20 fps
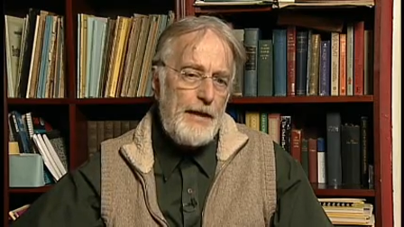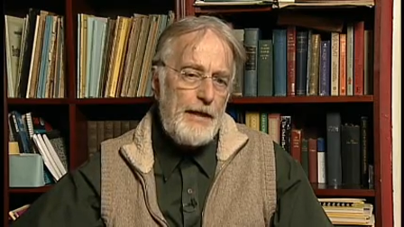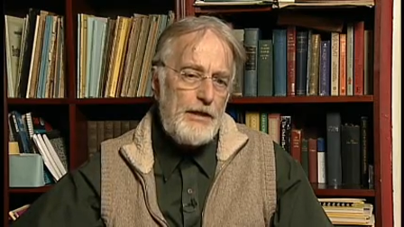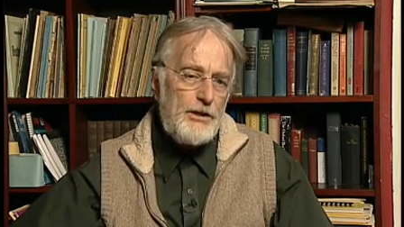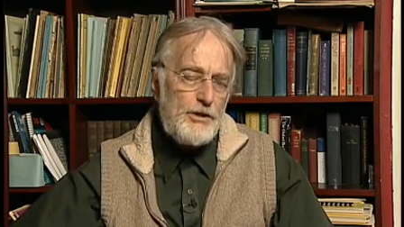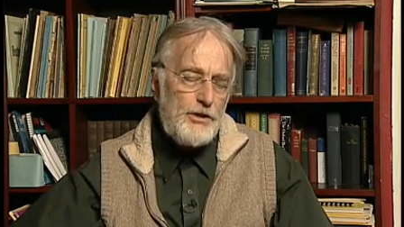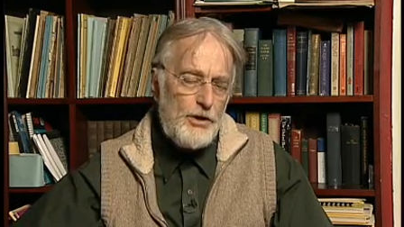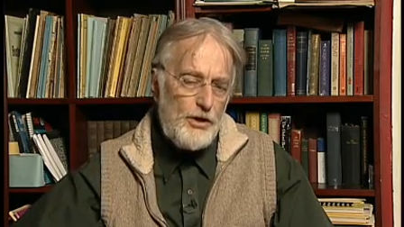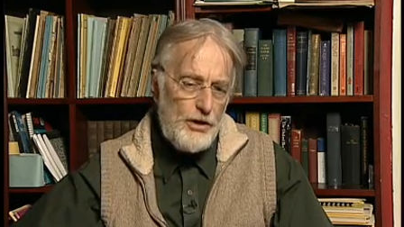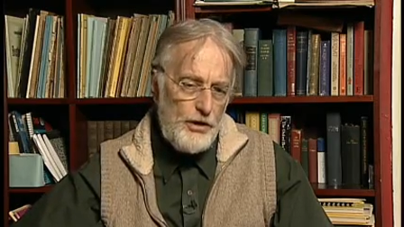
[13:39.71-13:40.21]

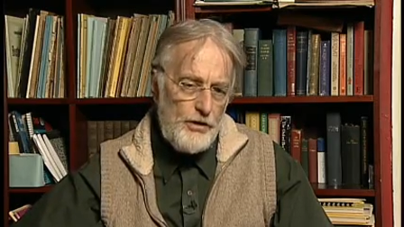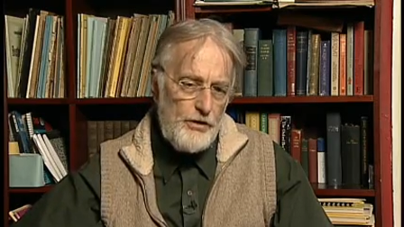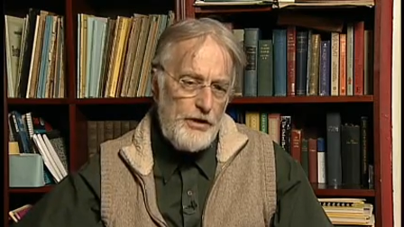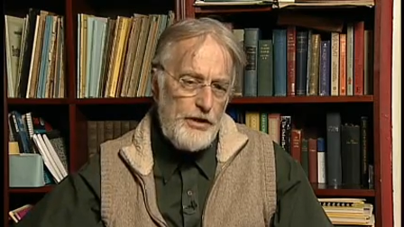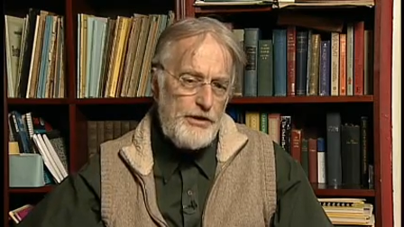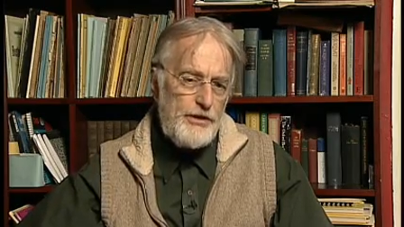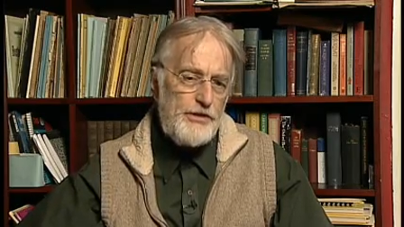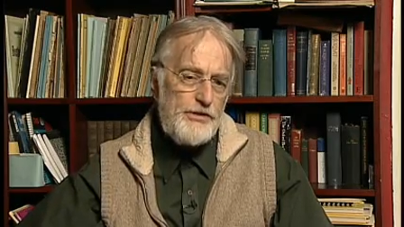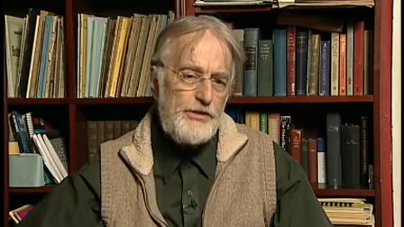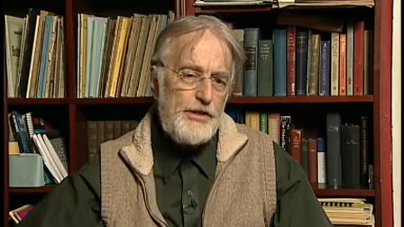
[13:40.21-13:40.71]

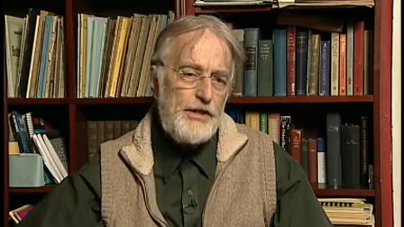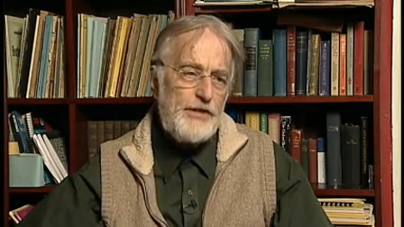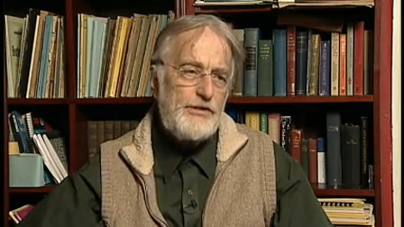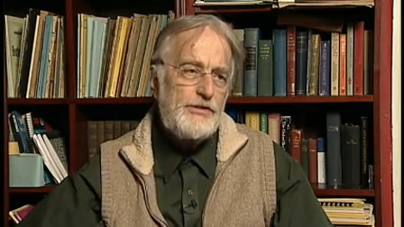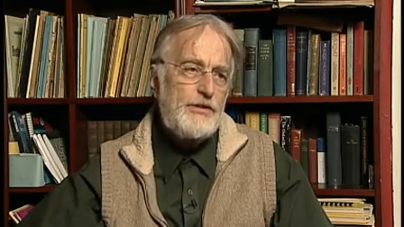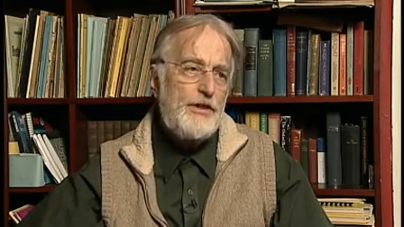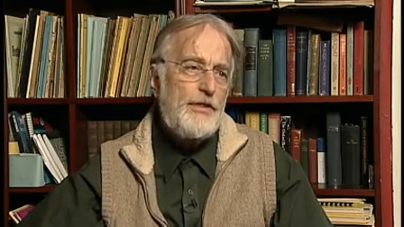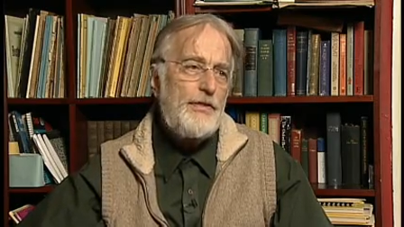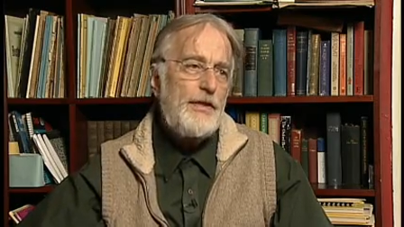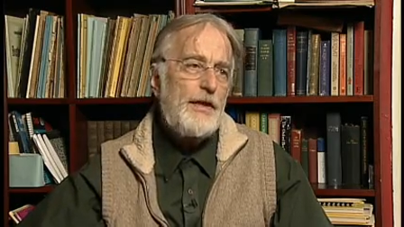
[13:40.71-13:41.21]
encourages us
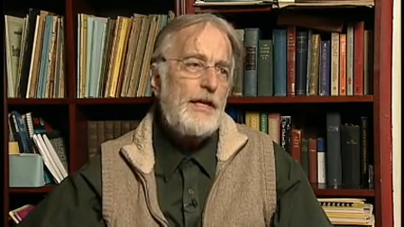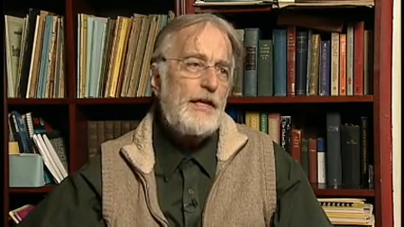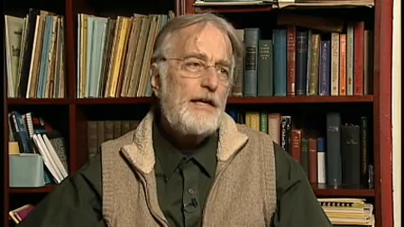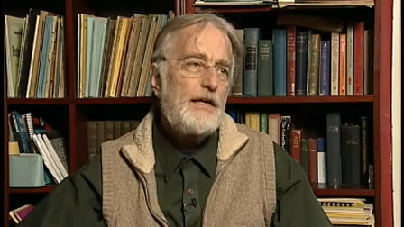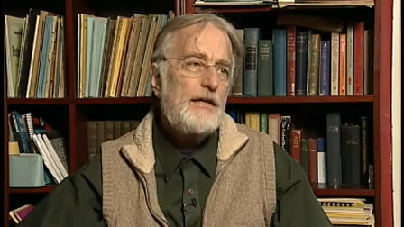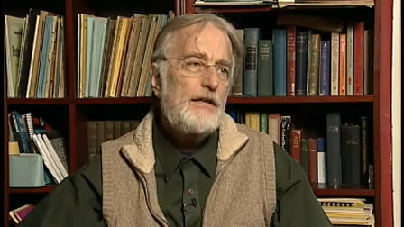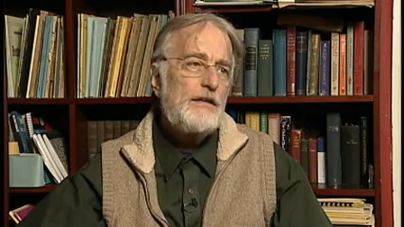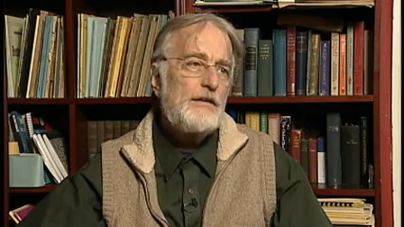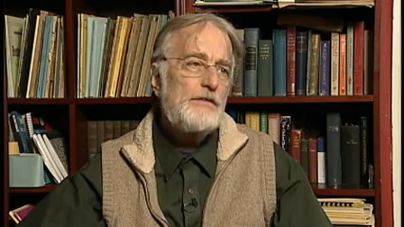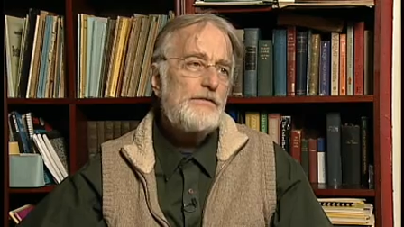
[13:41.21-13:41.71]
to think
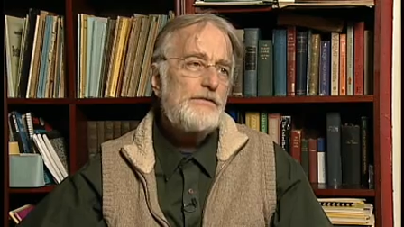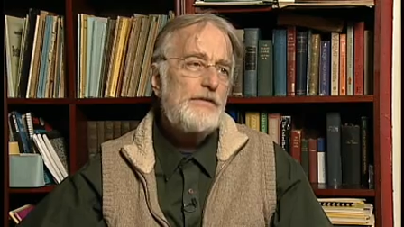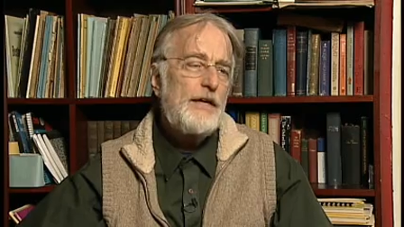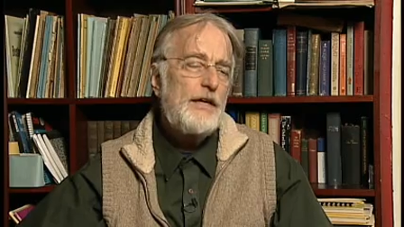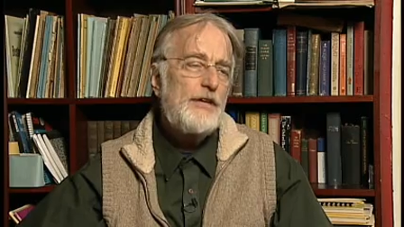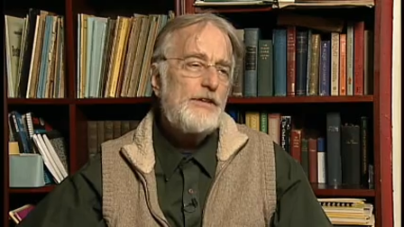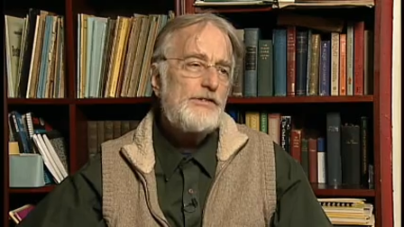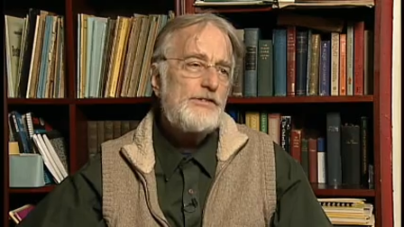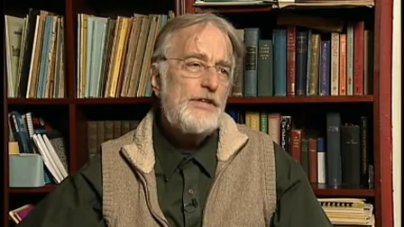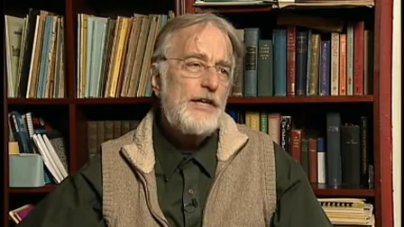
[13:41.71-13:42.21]
of
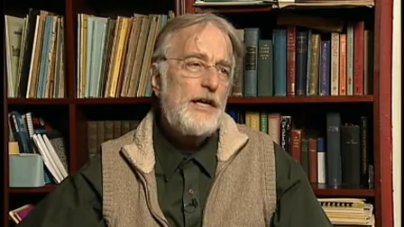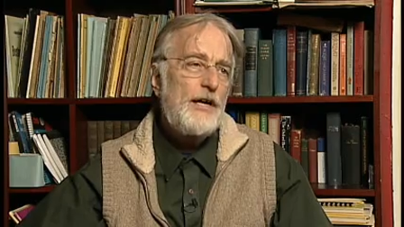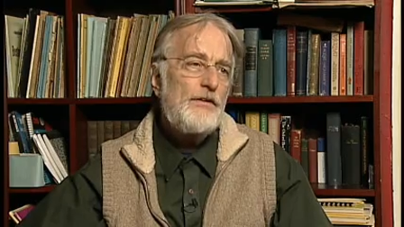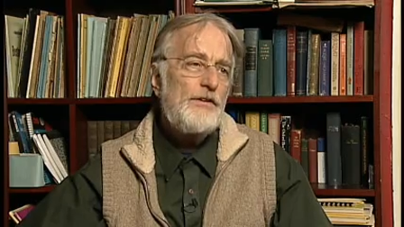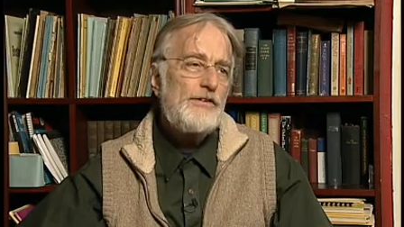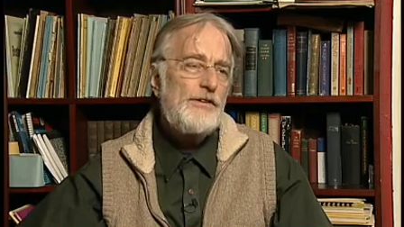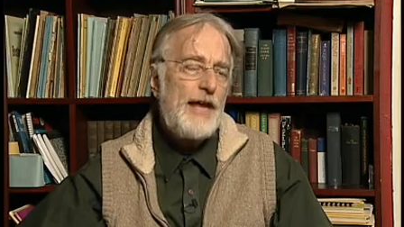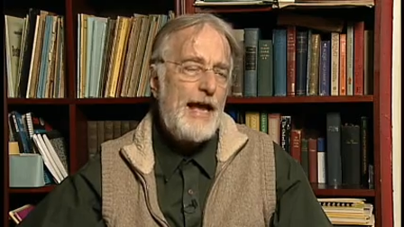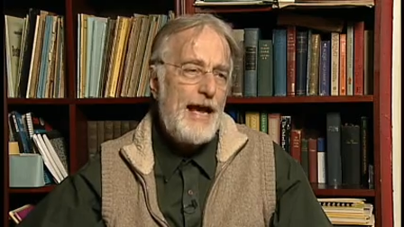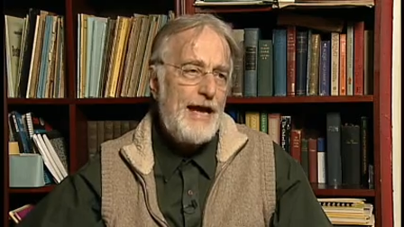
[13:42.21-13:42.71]

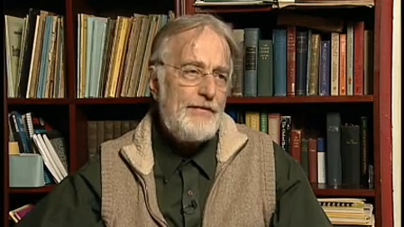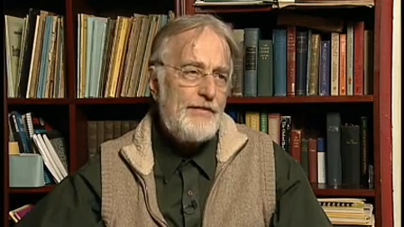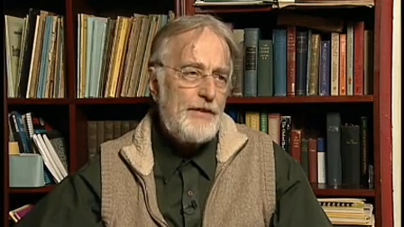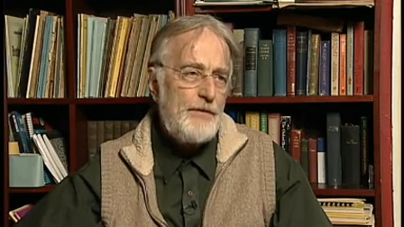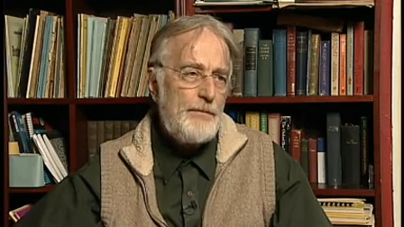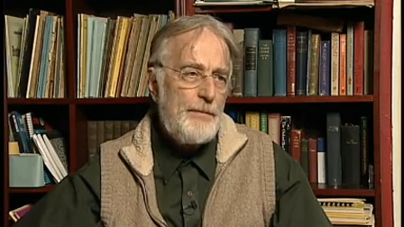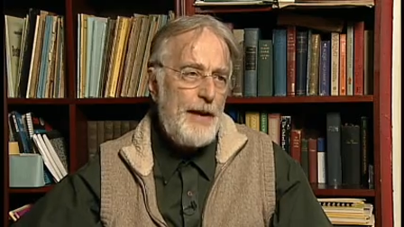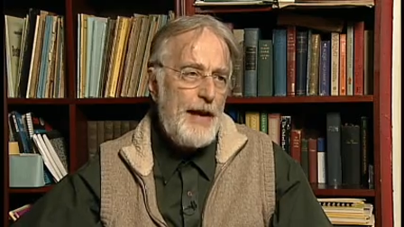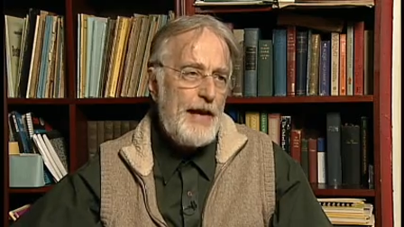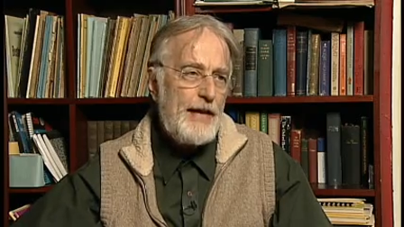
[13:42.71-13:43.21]
ourselves as
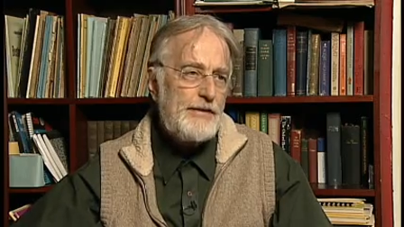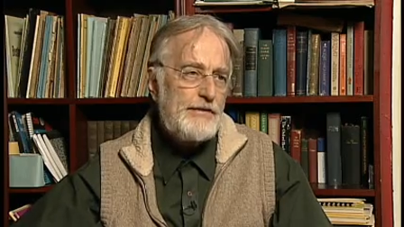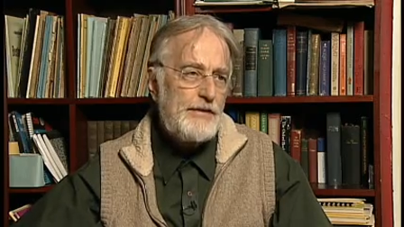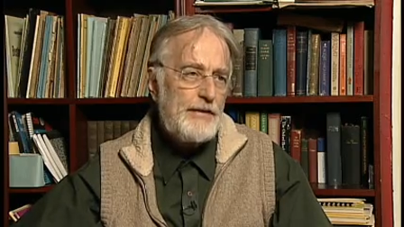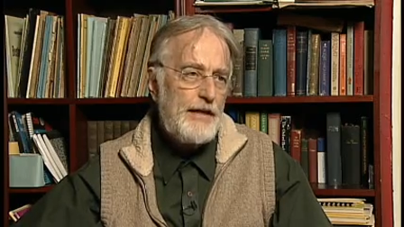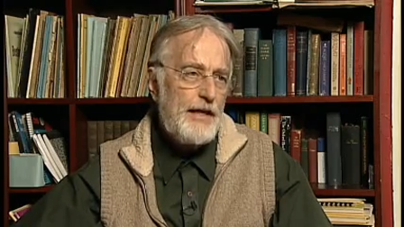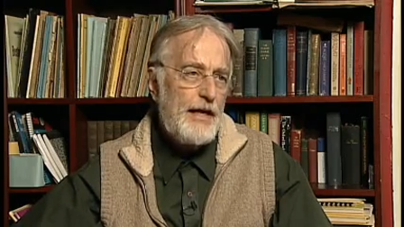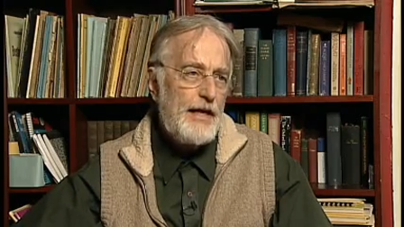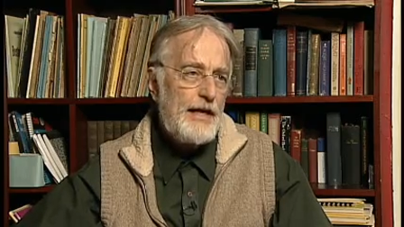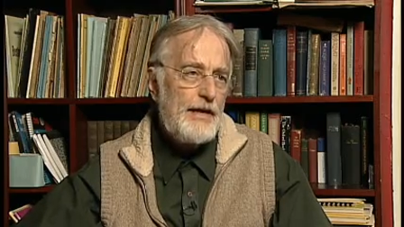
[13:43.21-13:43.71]
having past
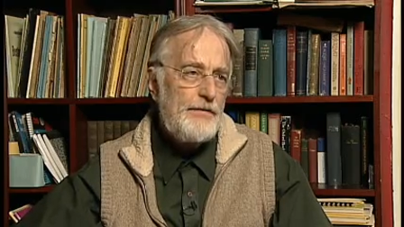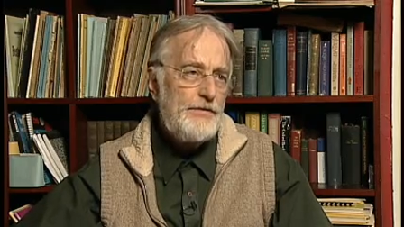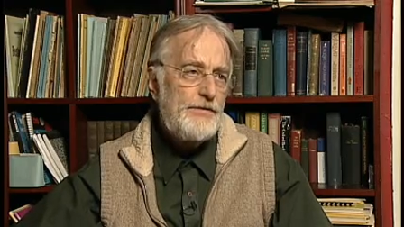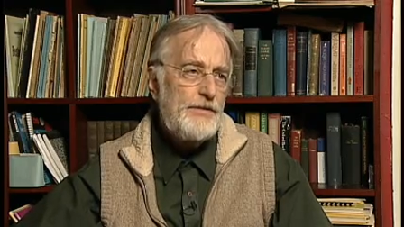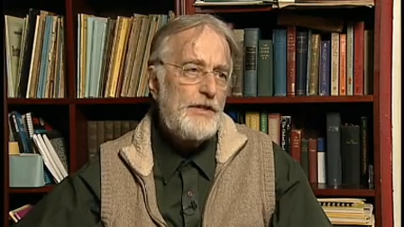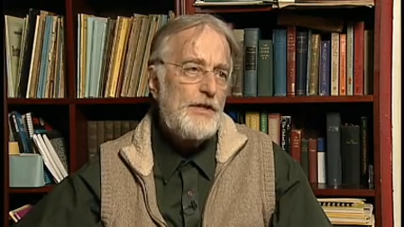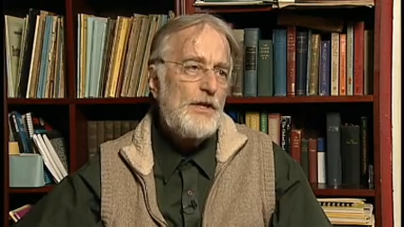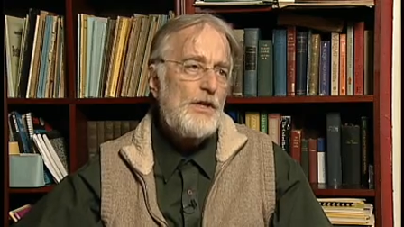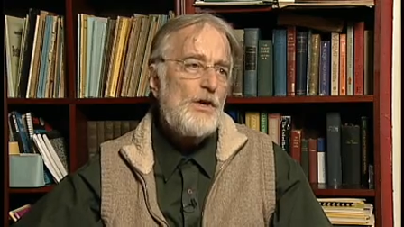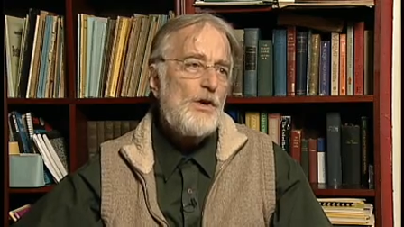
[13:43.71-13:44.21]
lives,